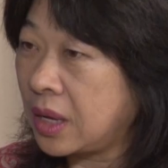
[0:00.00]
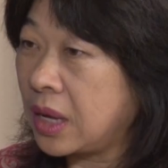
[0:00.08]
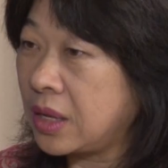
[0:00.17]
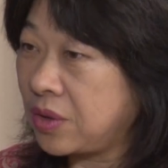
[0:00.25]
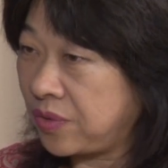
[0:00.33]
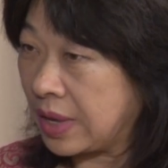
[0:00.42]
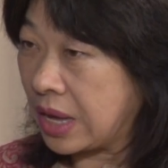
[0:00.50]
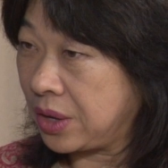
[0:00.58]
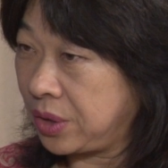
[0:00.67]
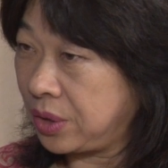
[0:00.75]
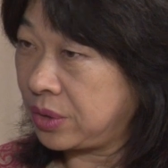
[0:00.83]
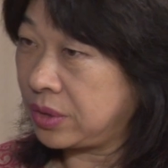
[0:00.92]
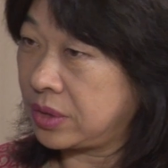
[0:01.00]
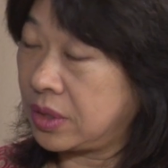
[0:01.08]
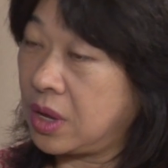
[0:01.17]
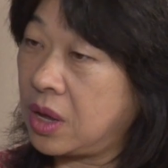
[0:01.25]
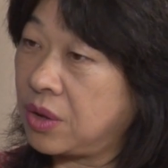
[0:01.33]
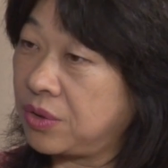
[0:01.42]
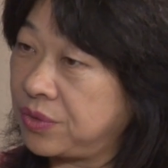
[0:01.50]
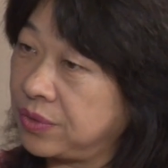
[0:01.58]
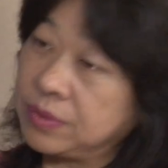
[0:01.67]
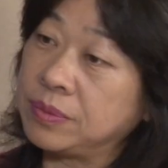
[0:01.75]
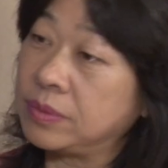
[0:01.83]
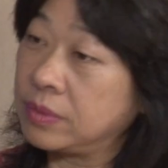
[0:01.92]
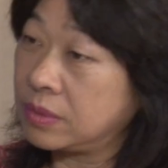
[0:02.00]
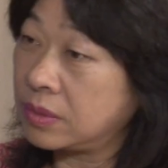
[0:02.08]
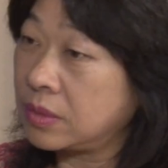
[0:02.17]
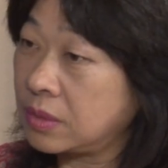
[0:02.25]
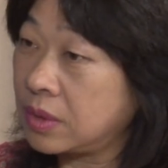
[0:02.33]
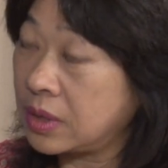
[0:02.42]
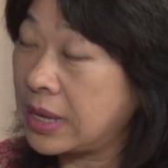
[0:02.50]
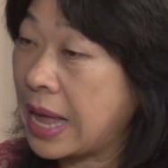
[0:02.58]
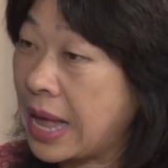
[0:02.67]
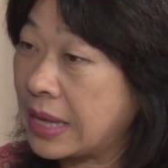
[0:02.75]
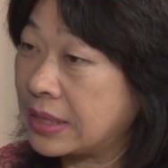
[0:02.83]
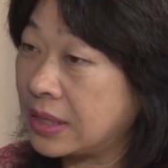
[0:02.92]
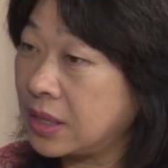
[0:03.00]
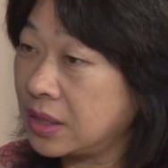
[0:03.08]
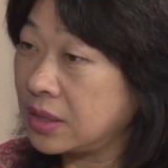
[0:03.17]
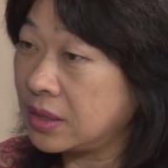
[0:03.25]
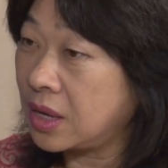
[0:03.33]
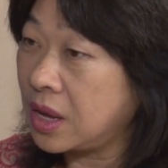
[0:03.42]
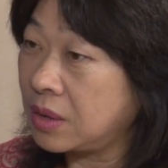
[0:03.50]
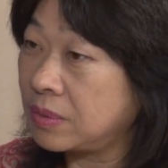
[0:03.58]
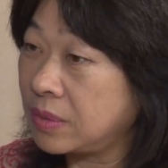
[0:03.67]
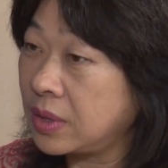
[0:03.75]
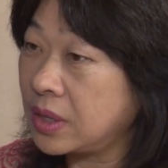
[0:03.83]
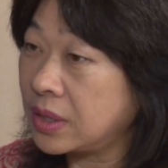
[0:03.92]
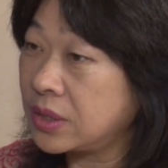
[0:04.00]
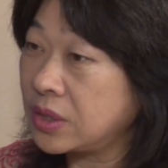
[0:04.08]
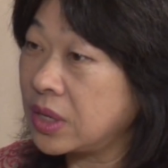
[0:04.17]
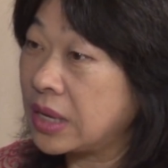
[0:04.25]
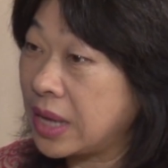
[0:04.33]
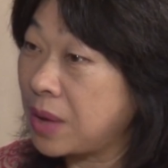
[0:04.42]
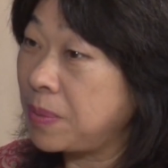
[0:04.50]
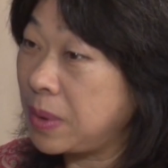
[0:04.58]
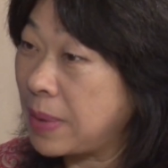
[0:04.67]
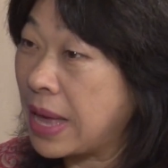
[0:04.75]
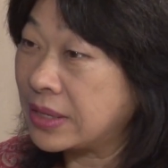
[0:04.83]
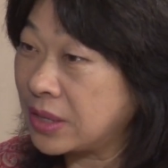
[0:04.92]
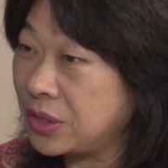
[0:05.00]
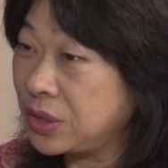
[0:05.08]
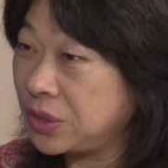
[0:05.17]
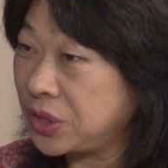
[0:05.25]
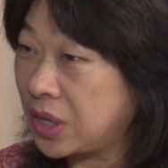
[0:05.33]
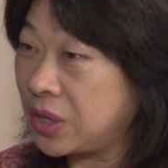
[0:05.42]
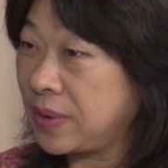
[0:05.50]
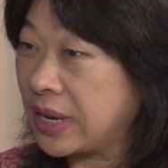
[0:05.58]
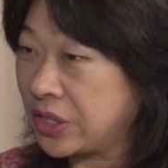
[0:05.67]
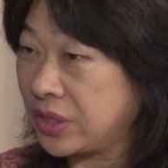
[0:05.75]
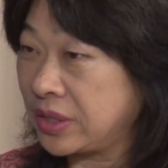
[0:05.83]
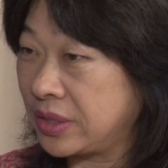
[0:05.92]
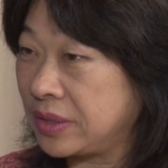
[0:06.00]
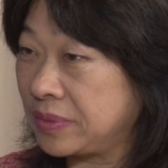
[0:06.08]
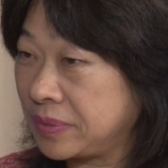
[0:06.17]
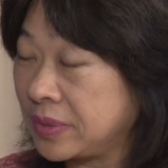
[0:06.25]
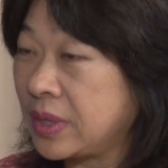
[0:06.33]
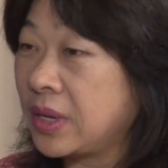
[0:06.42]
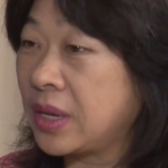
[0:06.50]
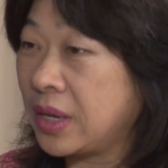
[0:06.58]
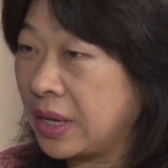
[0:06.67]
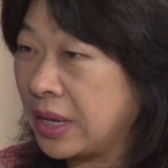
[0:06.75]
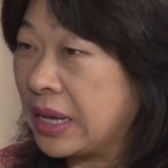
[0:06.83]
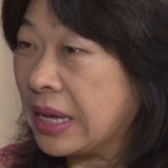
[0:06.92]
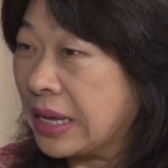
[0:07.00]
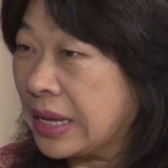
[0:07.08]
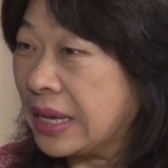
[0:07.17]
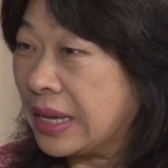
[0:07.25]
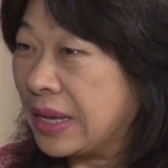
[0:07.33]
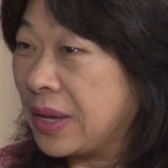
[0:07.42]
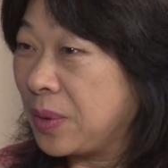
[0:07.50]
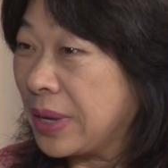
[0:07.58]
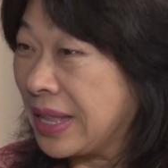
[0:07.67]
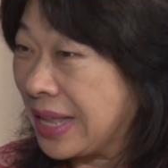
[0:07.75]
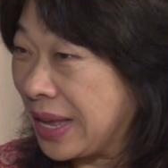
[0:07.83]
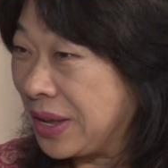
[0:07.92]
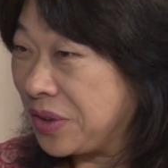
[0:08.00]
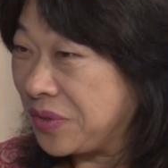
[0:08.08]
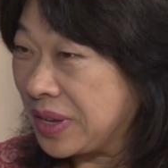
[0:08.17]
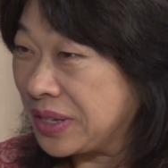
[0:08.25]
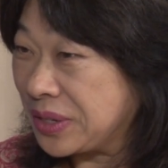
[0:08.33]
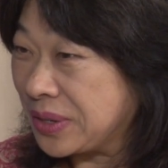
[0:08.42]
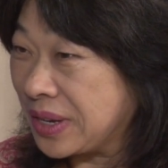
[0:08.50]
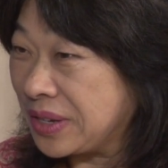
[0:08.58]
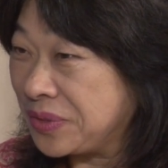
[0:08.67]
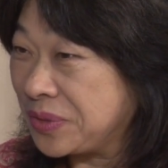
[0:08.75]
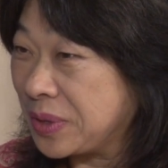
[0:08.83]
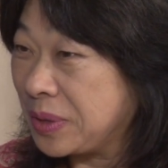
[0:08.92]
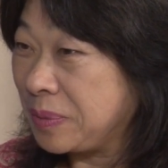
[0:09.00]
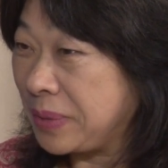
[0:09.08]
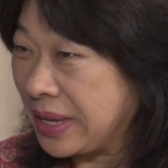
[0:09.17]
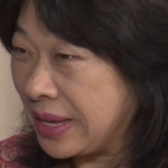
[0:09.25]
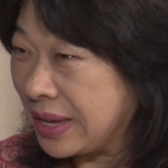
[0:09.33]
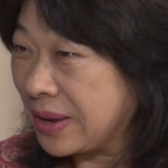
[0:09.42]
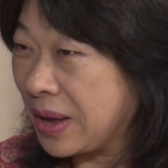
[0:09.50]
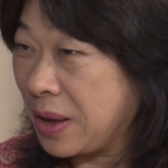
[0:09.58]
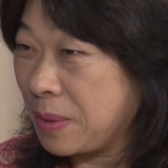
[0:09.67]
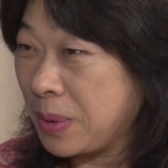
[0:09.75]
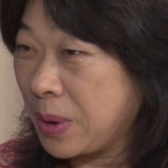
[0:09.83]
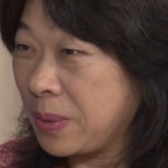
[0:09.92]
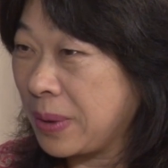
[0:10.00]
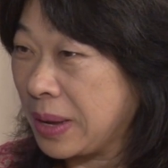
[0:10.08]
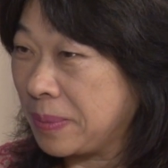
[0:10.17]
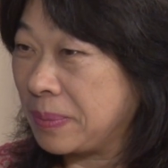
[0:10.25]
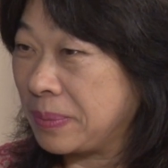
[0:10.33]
And the values of that is it can be passed on to generations. Well, thank you, Victoria, for being here on our program.